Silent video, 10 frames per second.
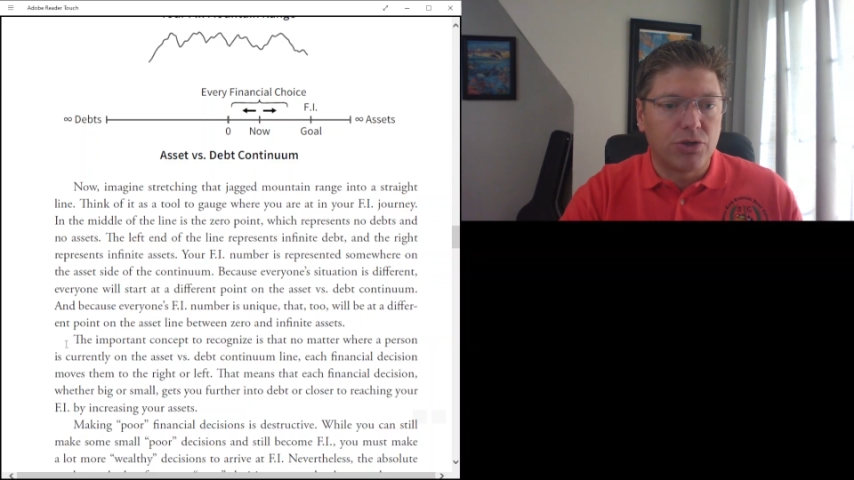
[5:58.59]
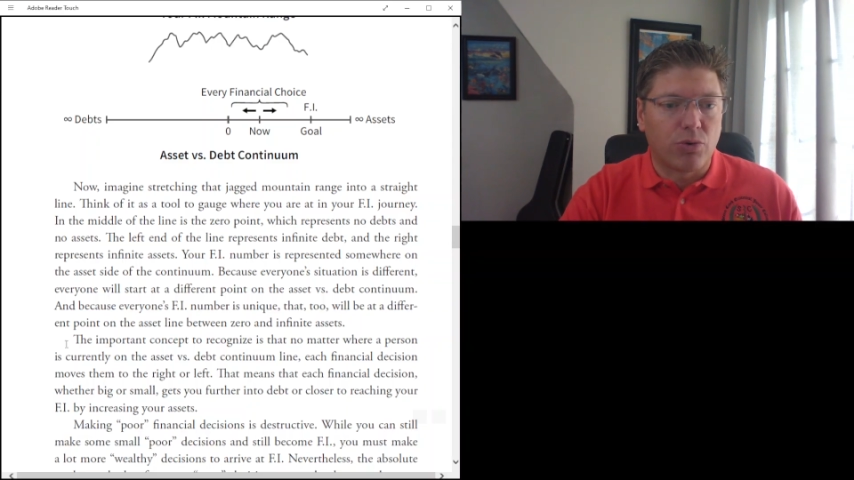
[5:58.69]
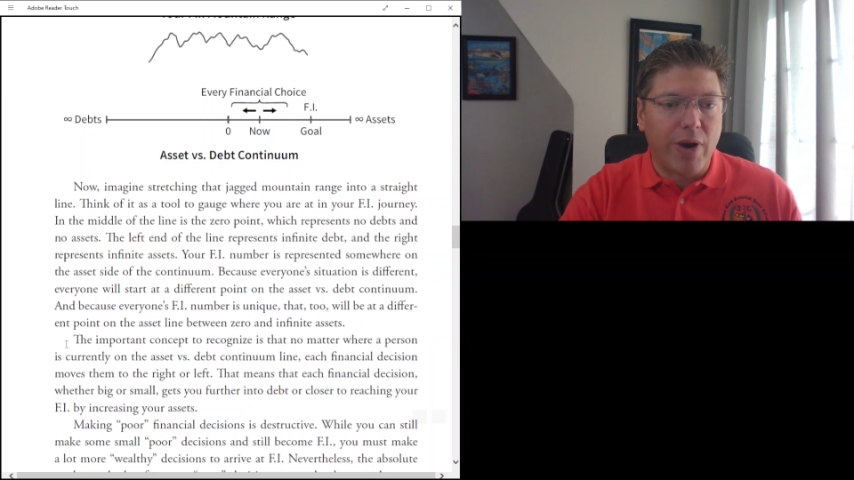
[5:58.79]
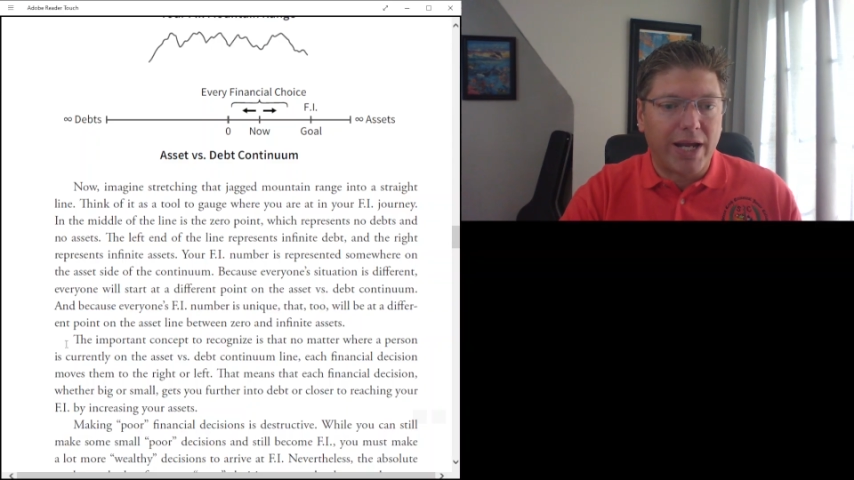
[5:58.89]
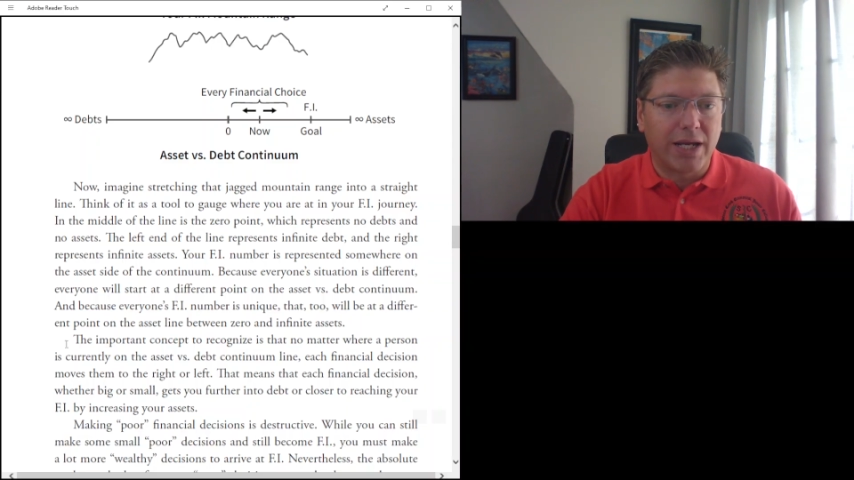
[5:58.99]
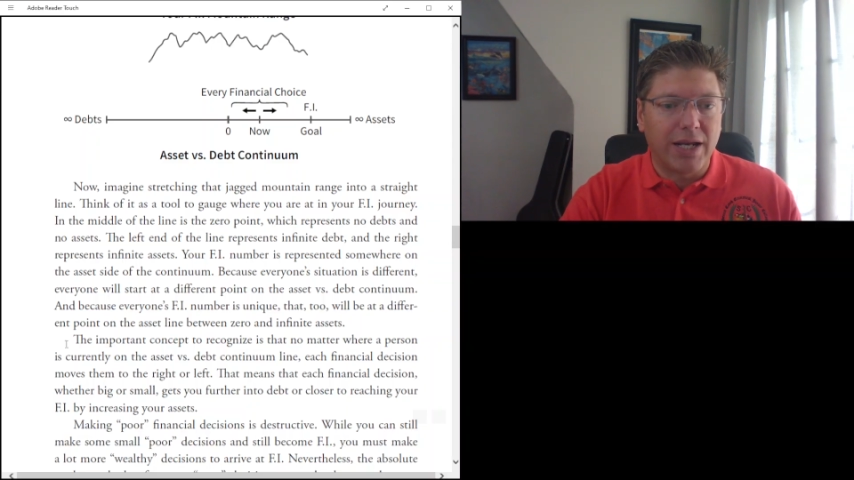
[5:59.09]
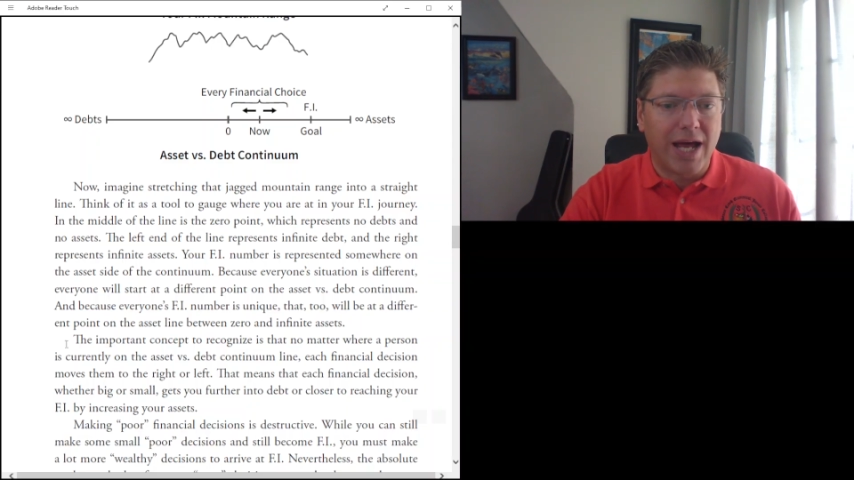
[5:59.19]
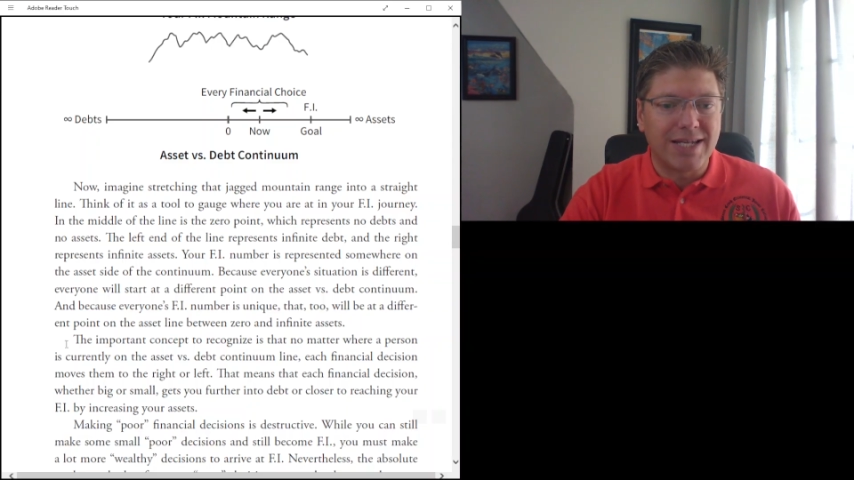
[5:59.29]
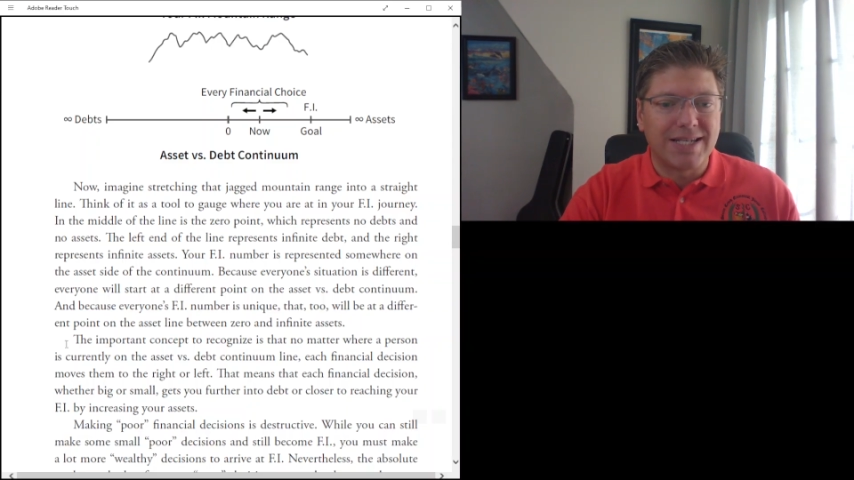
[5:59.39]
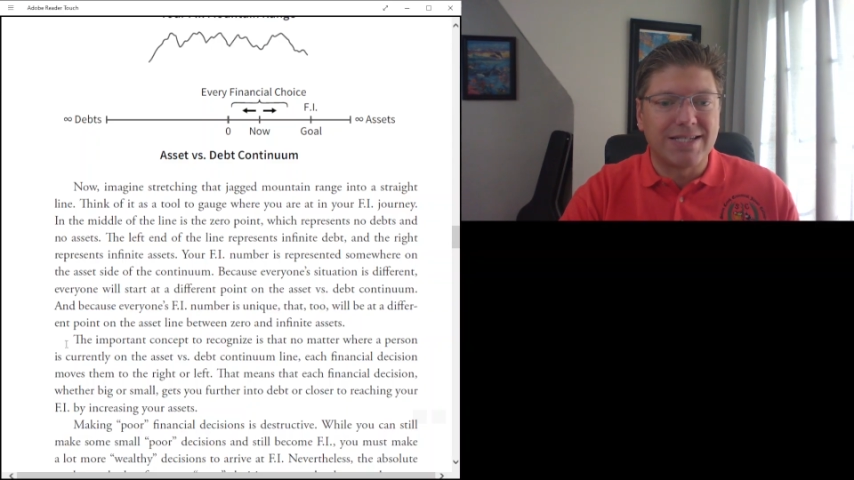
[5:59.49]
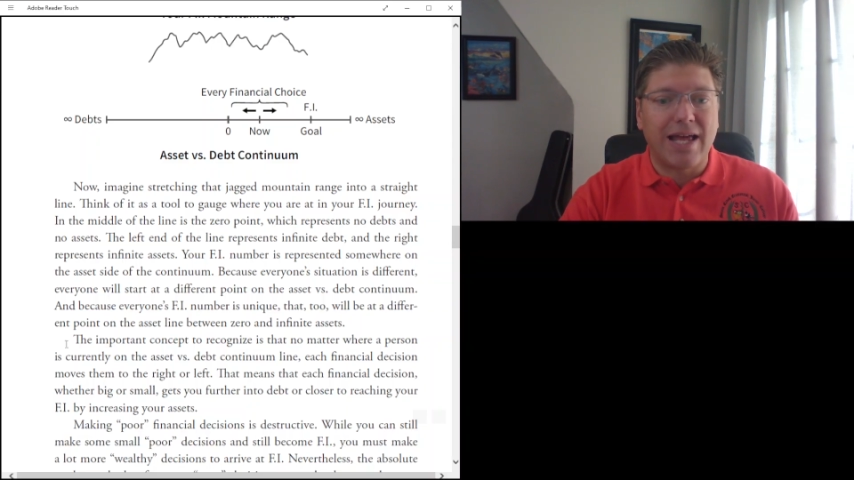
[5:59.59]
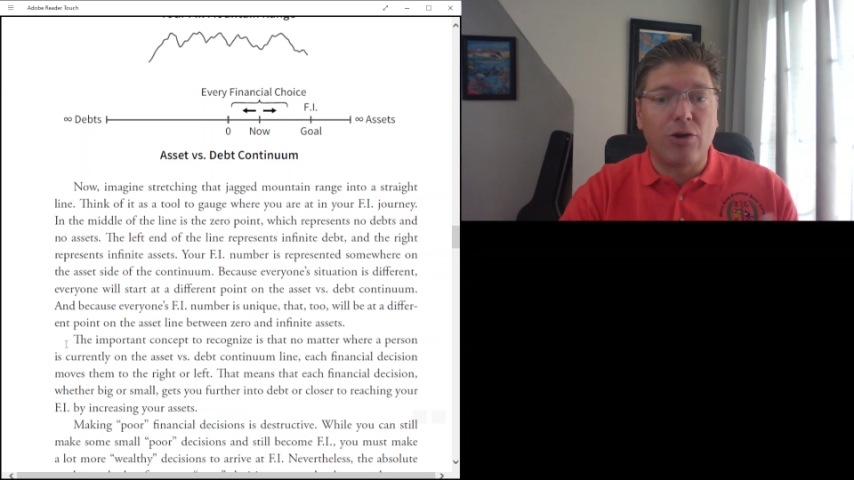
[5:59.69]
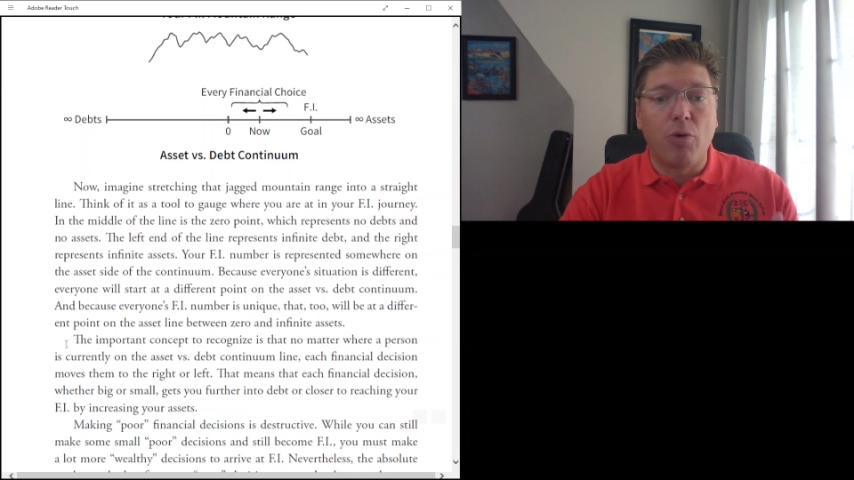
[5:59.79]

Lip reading: to recognize is that no